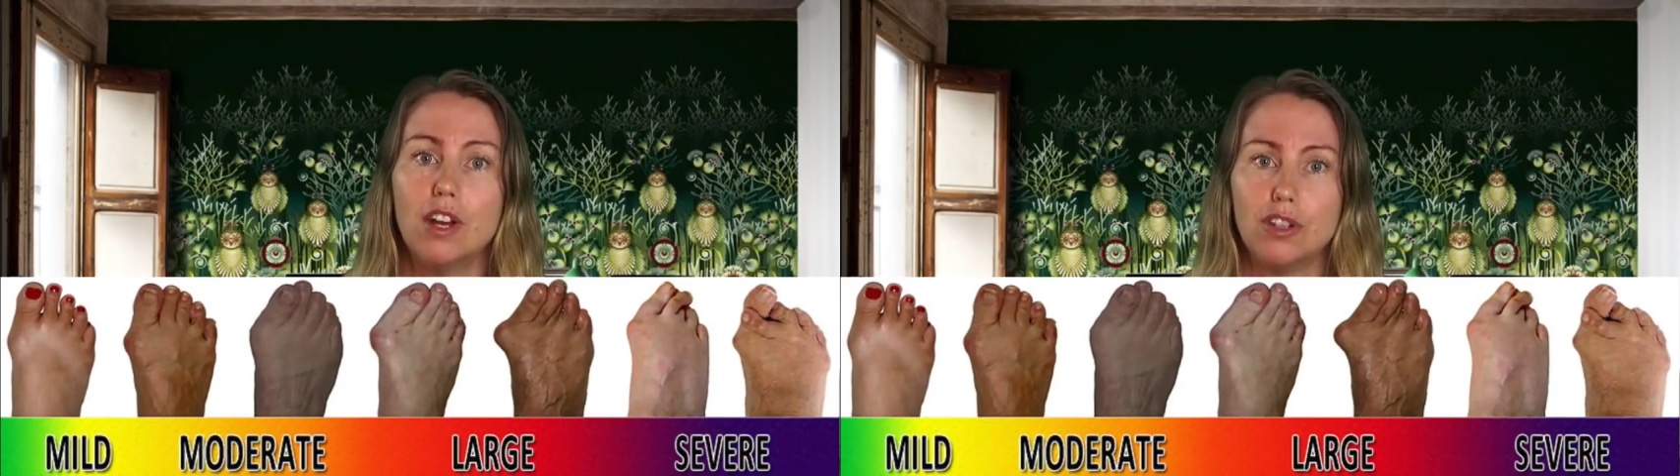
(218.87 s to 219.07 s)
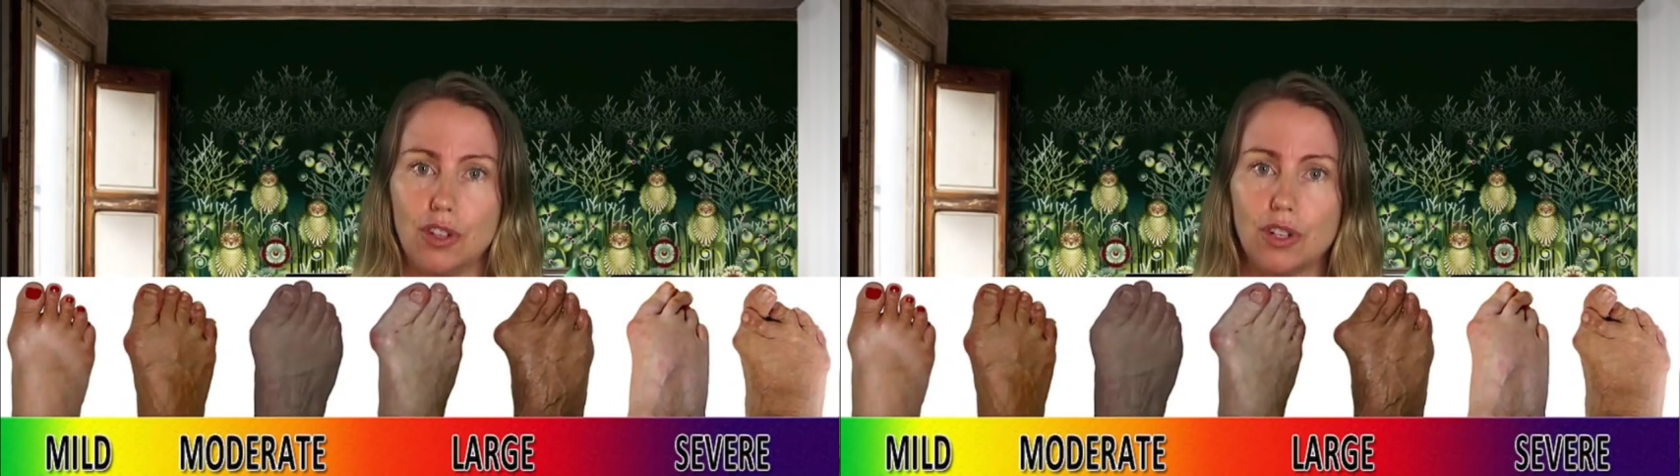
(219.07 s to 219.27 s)

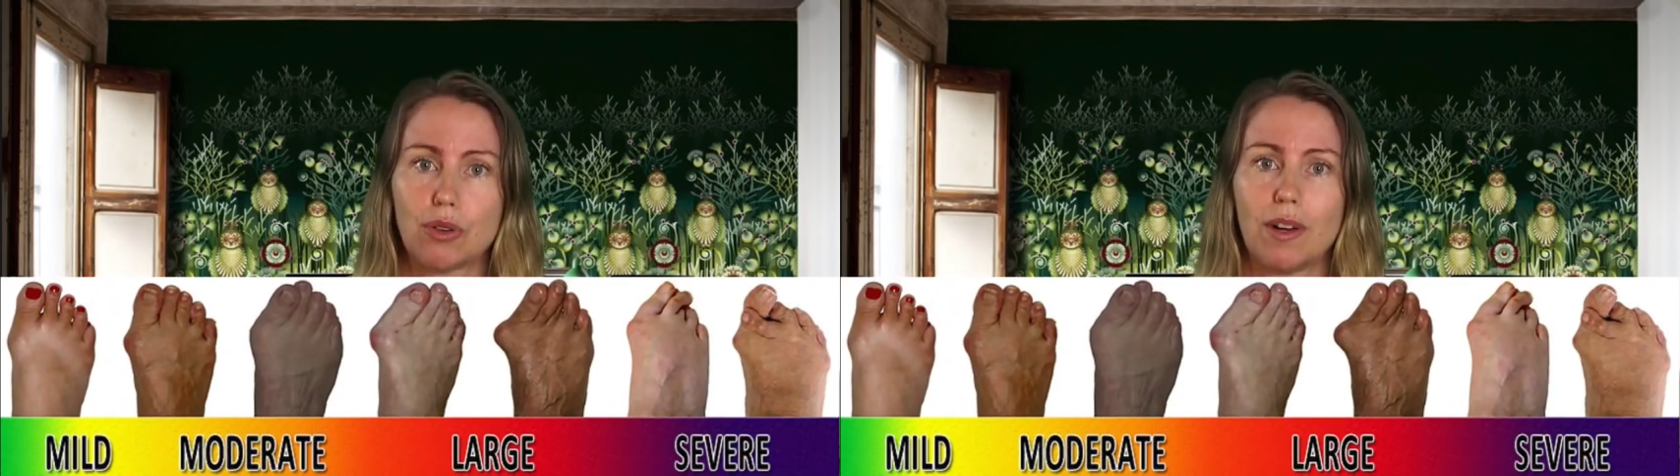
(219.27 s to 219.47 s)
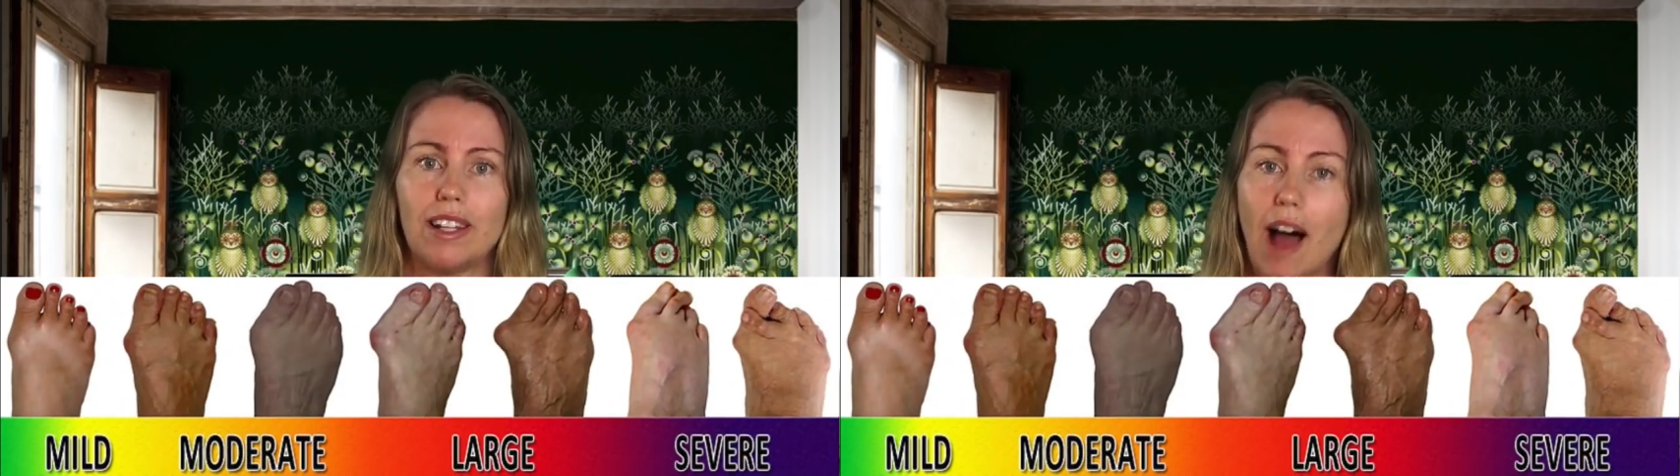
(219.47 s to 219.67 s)
due
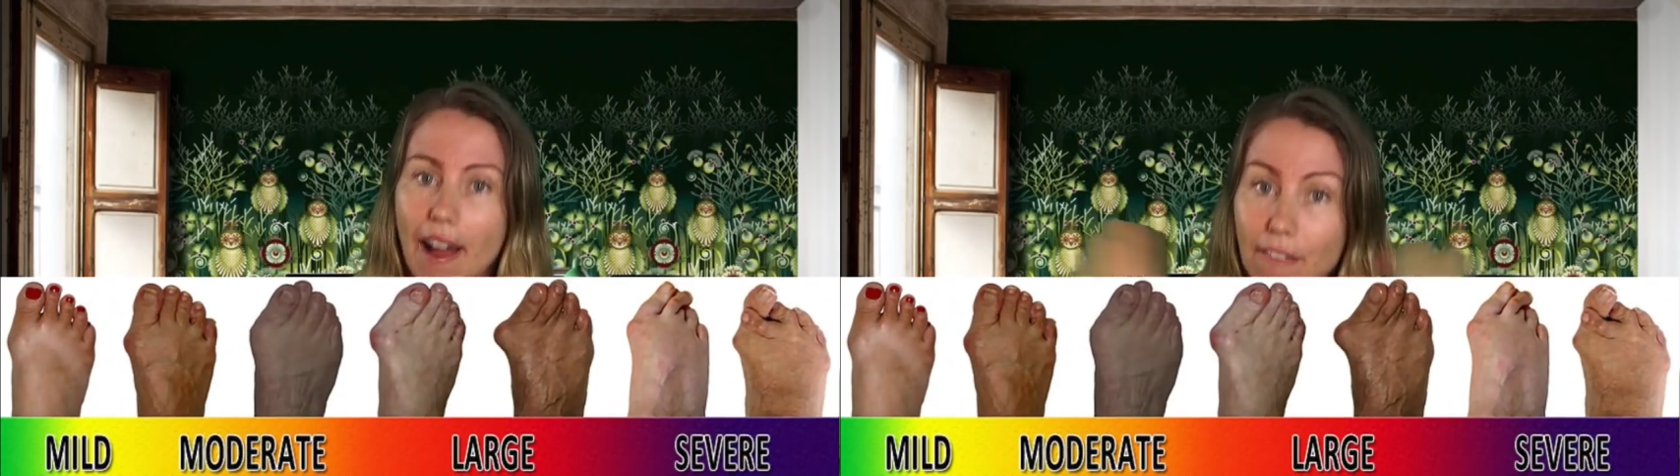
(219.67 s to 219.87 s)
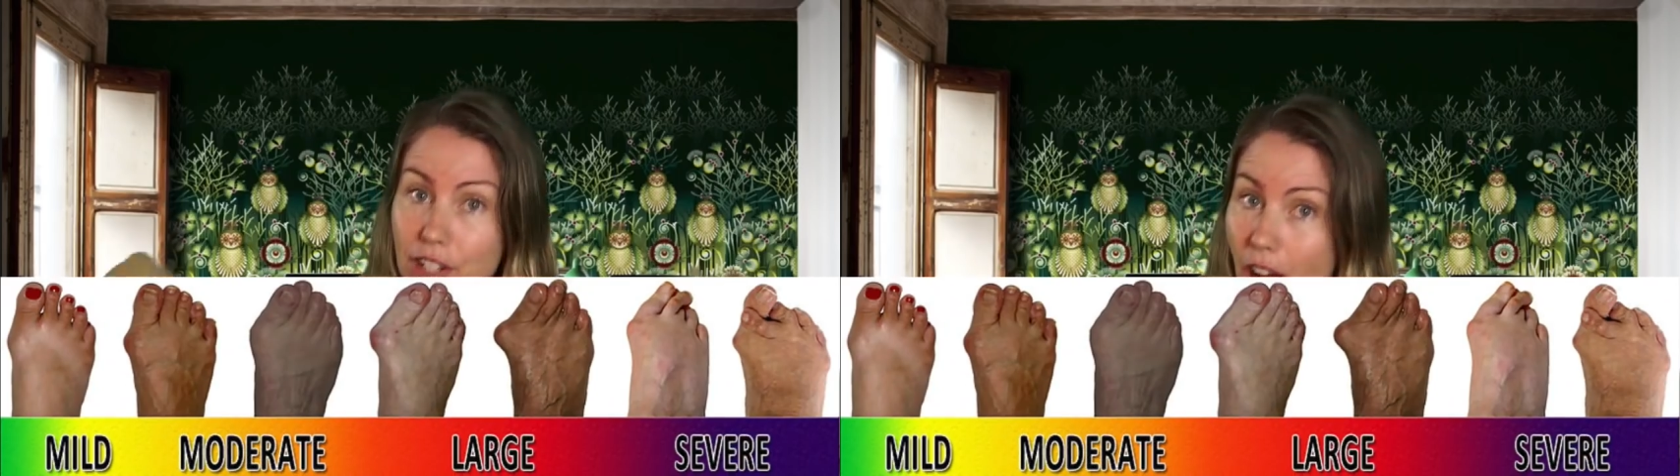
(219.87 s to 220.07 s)
to a
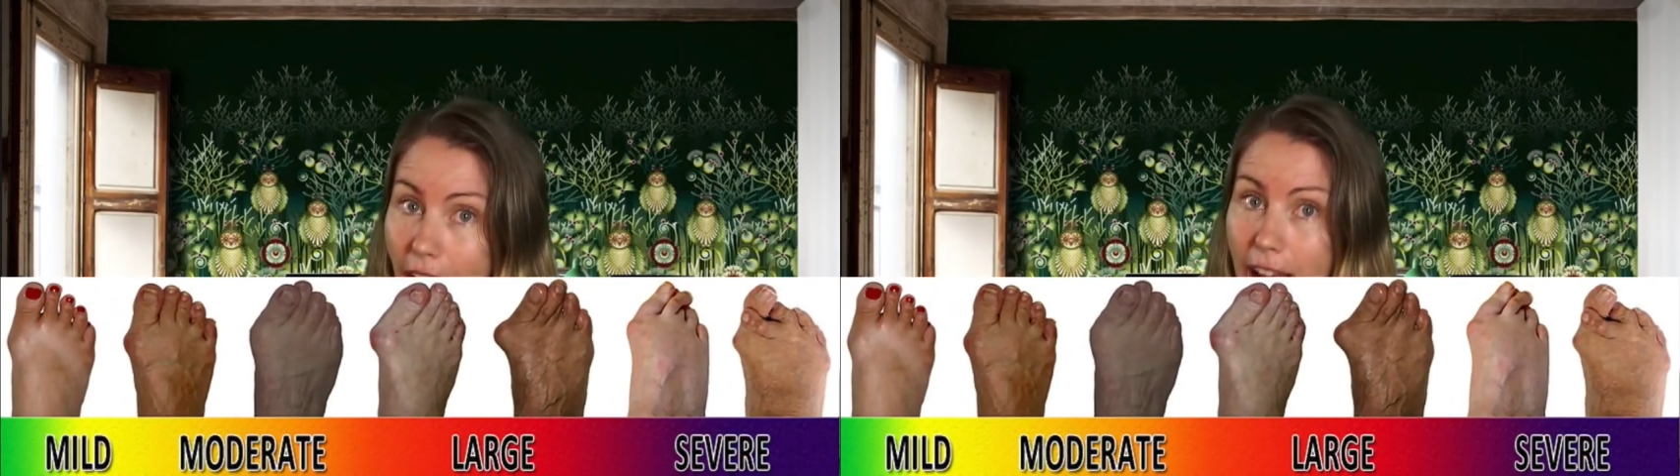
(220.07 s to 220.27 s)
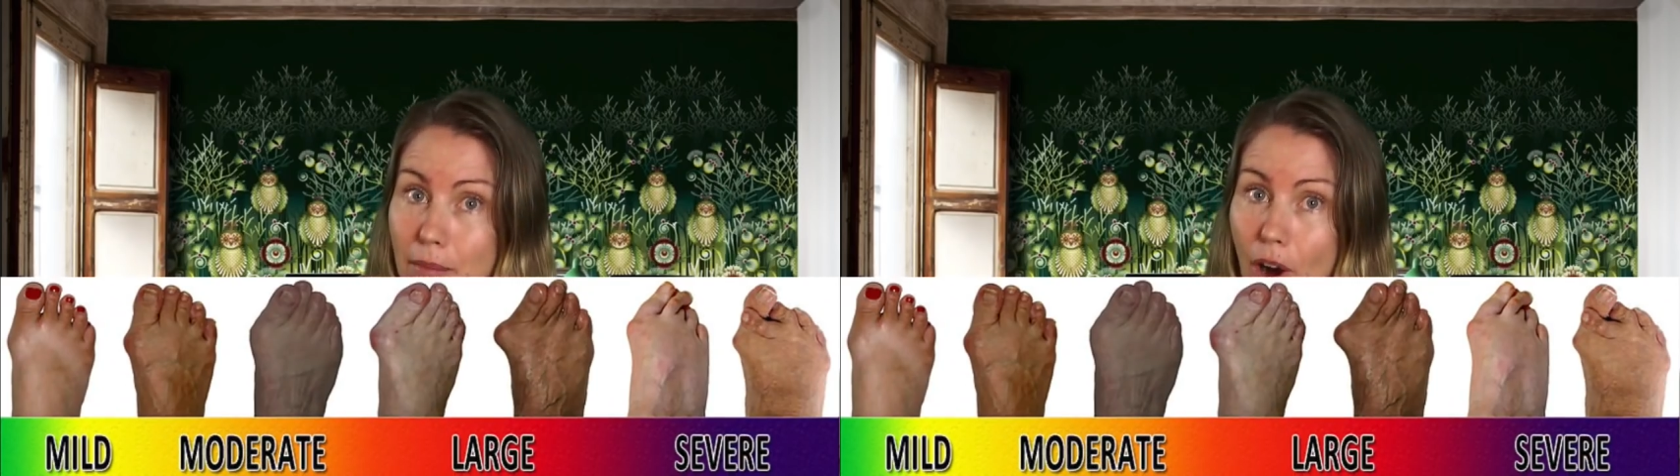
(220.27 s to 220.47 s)

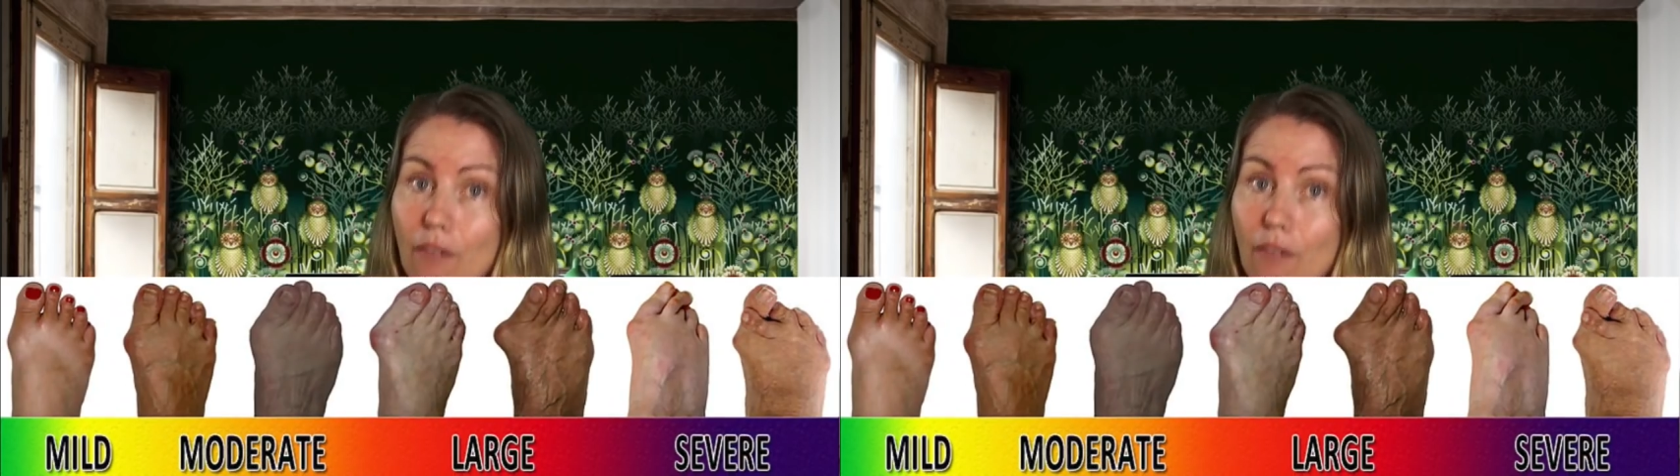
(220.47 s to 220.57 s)
lifetime